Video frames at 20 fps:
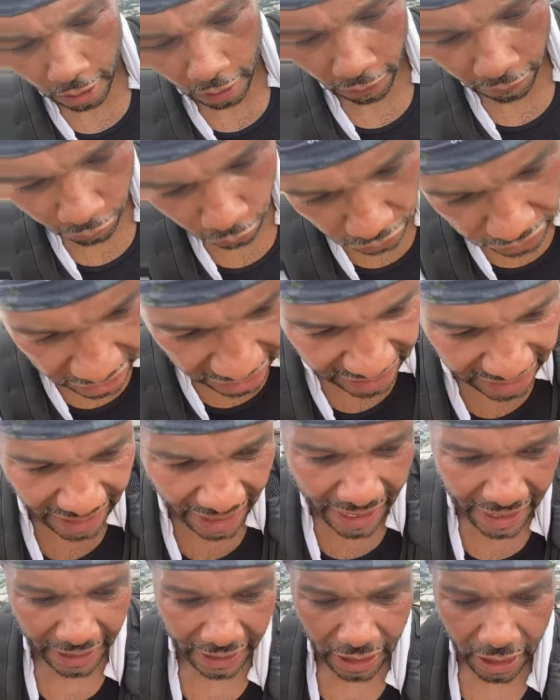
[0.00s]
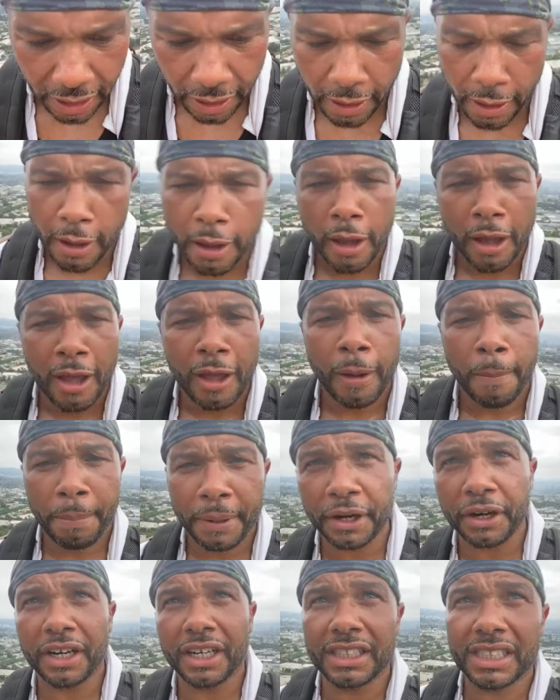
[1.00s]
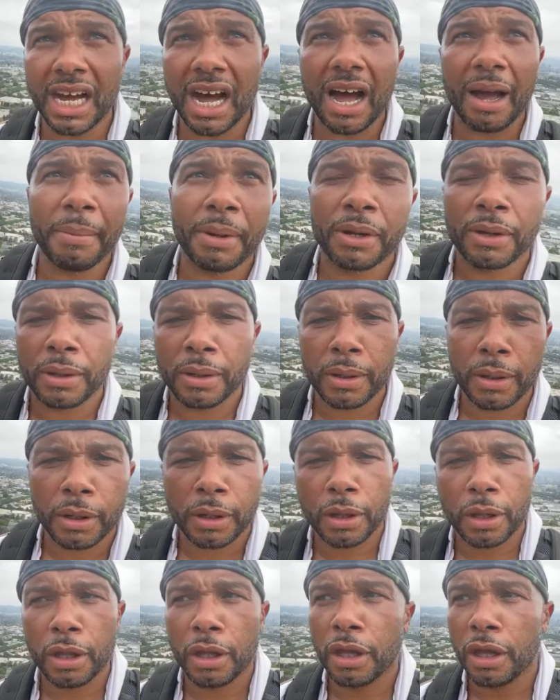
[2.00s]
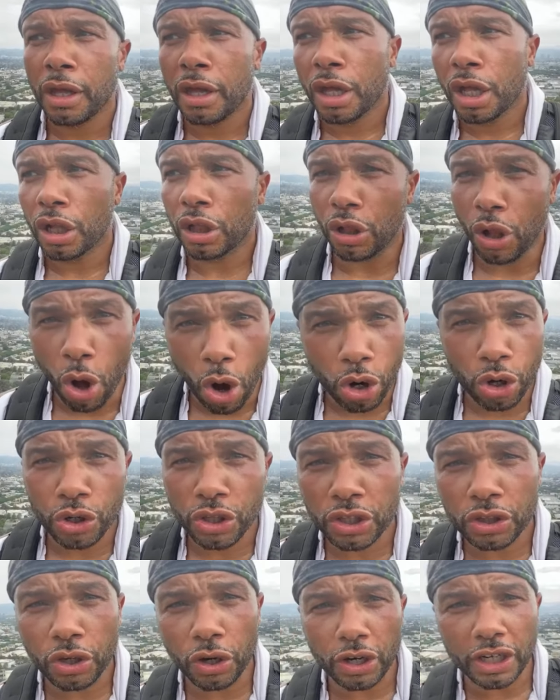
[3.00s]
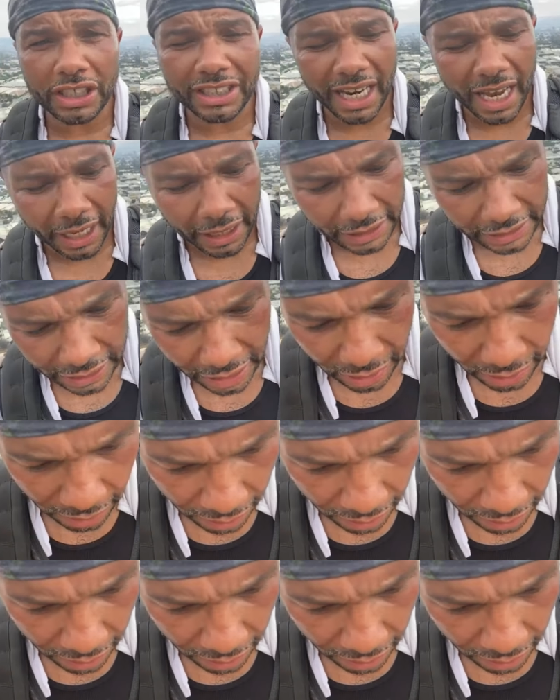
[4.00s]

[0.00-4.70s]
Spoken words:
for a sustained period of time. Longer than 30 seconds.